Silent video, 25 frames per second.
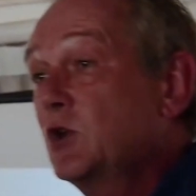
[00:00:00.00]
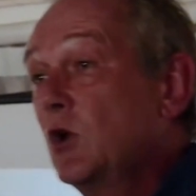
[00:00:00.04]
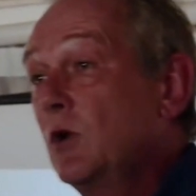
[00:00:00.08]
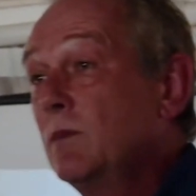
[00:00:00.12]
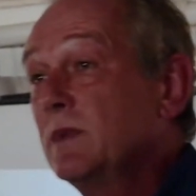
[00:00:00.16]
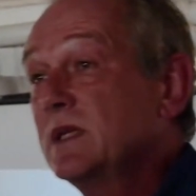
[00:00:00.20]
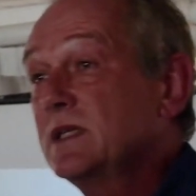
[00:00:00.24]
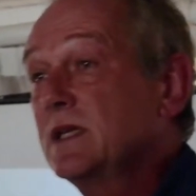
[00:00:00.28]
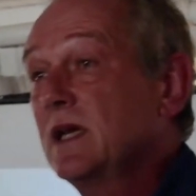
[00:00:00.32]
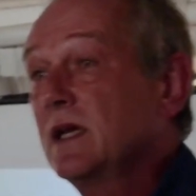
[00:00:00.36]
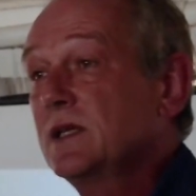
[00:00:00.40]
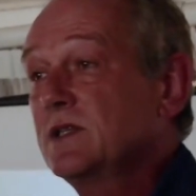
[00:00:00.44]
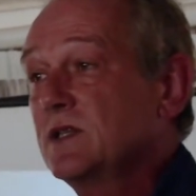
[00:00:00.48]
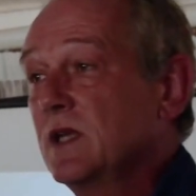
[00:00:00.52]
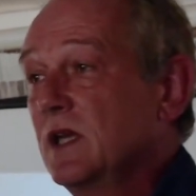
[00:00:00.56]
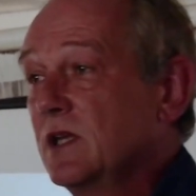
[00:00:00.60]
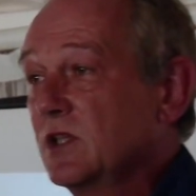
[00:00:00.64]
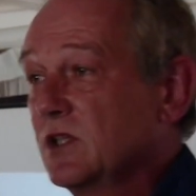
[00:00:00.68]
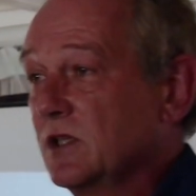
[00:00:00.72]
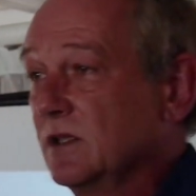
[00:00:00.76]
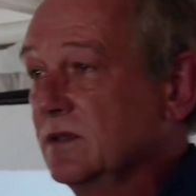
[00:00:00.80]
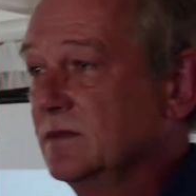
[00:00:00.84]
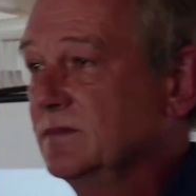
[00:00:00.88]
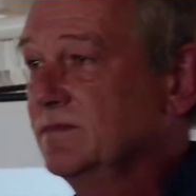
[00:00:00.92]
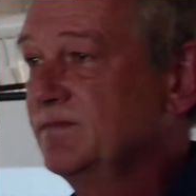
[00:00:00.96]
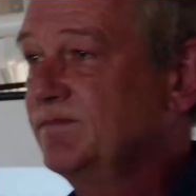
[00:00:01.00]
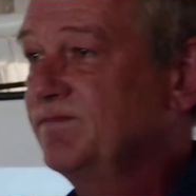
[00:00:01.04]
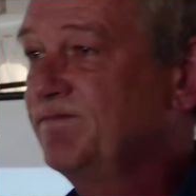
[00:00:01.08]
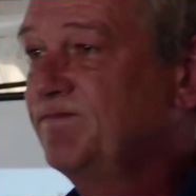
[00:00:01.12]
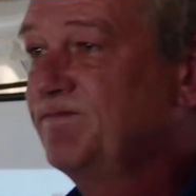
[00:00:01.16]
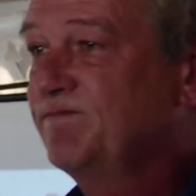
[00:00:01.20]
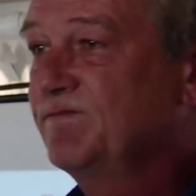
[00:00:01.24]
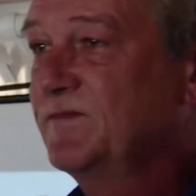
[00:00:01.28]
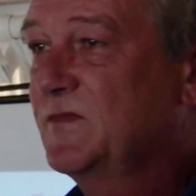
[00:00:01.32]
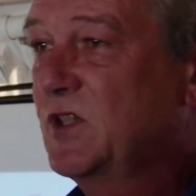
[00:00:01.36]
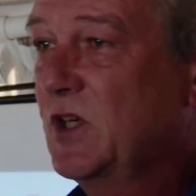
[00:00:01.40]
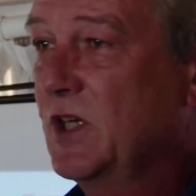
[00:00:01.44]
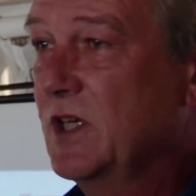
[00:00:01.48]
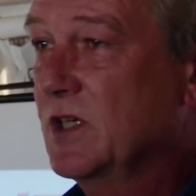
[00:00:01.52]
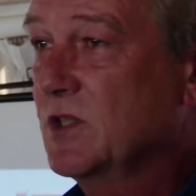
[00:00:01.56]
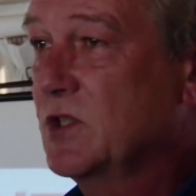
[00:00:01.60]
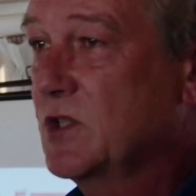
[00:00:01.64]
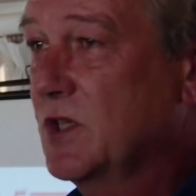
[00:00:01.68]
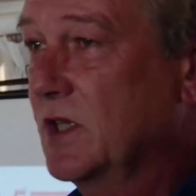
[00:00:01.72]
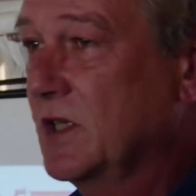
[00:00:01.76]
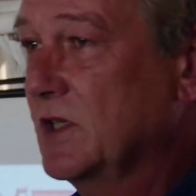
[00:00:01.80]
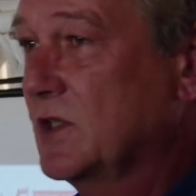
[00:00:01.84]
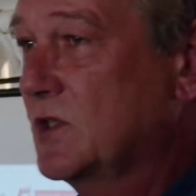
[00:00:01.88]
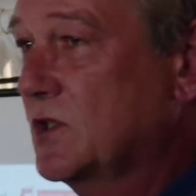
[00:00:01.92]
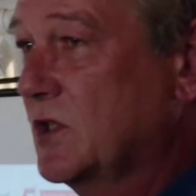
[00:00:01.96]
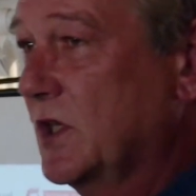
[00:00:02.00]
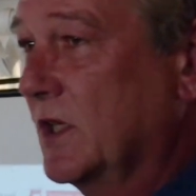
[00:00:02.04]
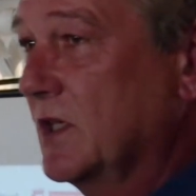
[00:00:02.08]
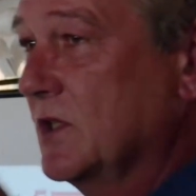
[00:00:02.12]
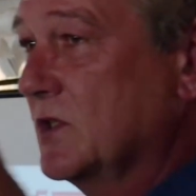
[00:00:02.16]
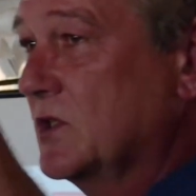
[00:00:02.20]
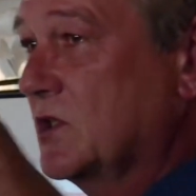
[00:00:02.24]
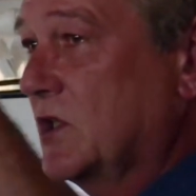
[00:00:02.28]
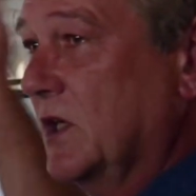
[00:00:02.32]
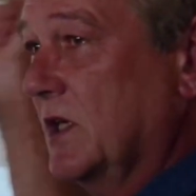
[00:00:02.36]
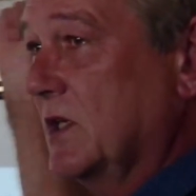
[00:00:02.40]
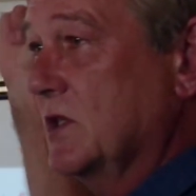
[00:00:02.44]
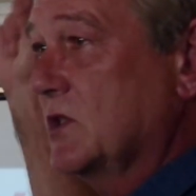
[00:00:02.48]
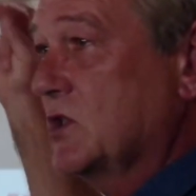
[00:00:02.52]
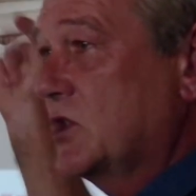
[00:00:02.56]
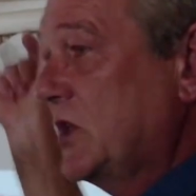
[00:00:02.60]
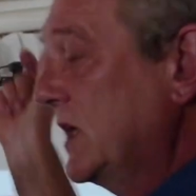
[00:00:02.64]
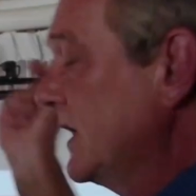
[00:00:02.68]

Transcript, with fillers: traumatization triggers, triggers, triggers, triggers,